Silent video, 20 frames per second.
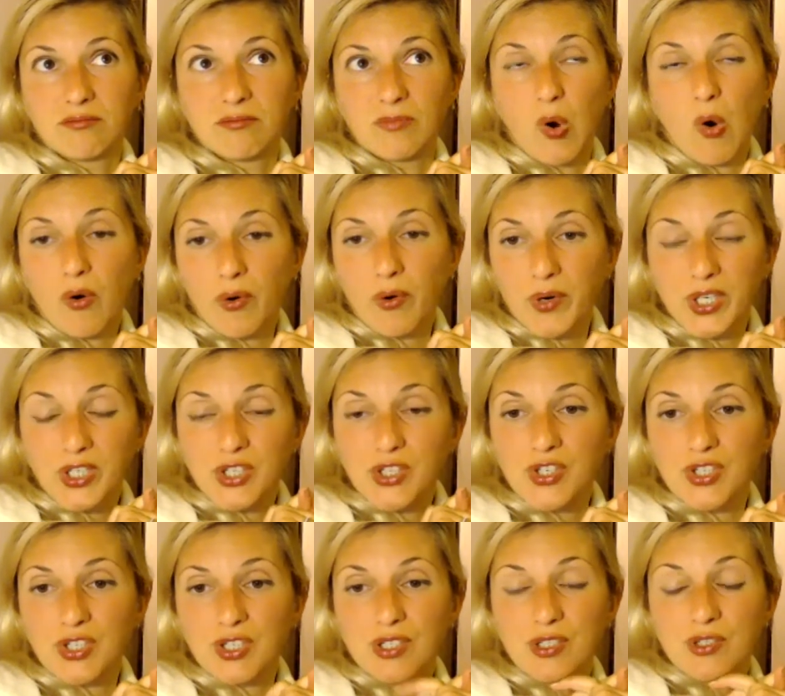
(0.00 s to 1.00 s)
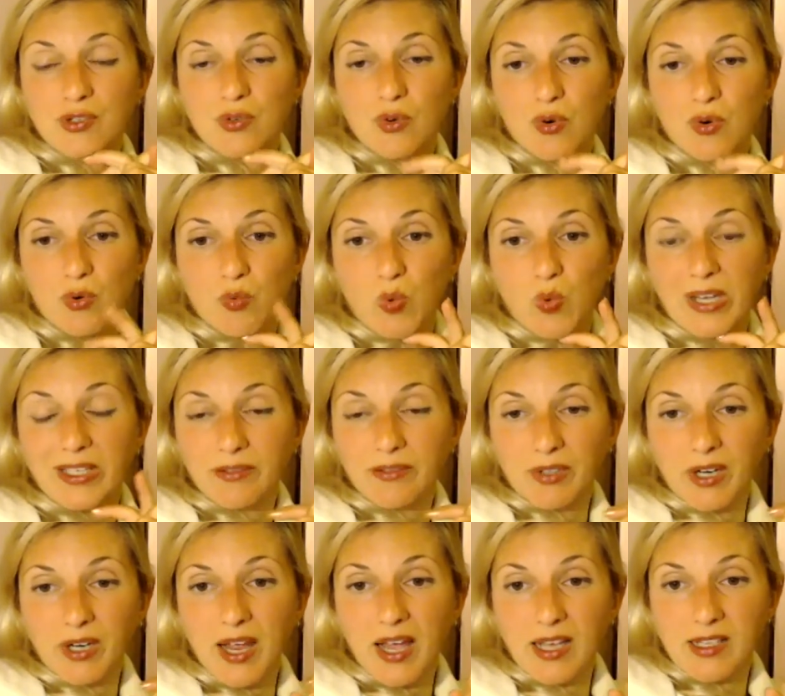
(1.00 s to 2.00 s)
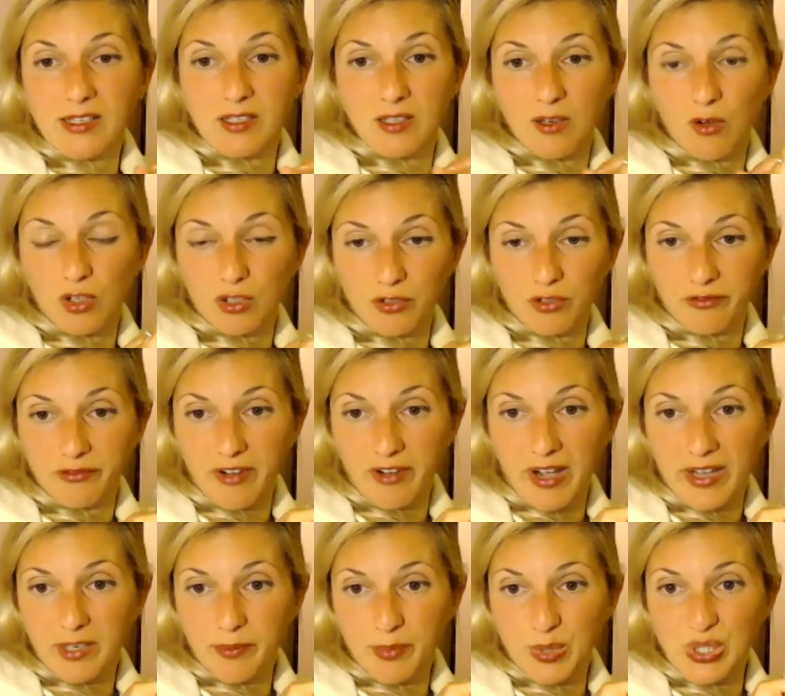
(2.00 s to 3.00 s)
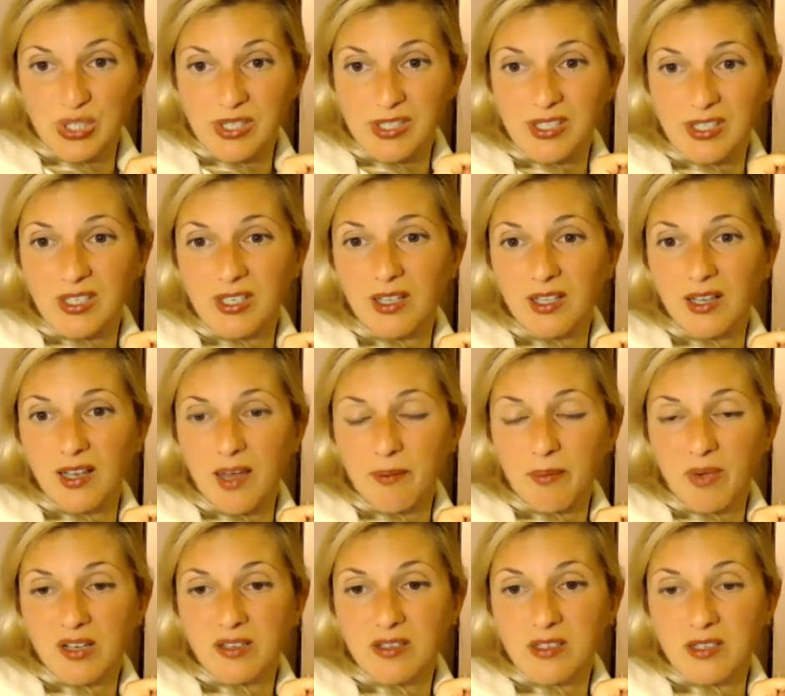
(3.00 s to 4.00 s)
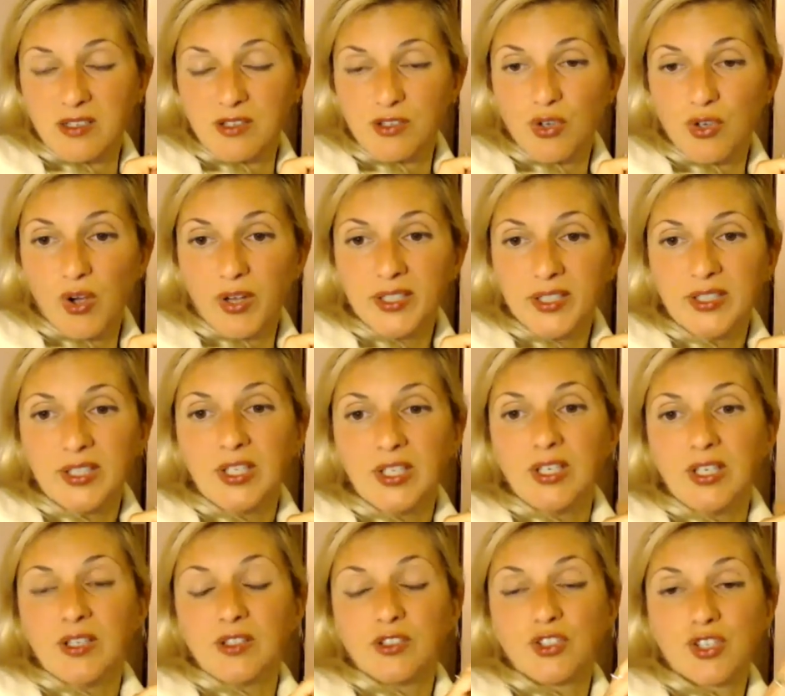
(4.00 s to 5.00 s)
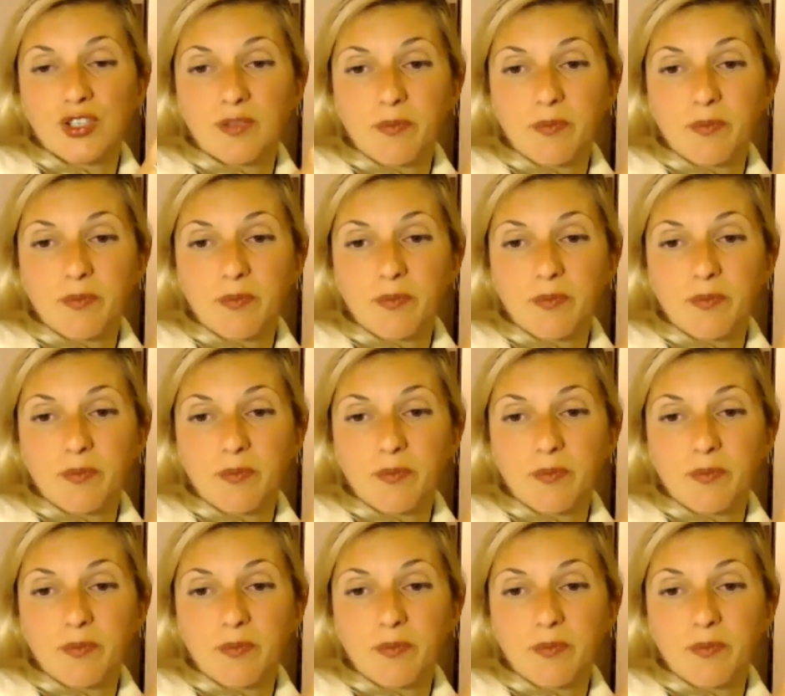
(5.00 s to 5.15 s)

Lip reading: oranges or whatever has a lot of vitamin C, lemons and so on. Just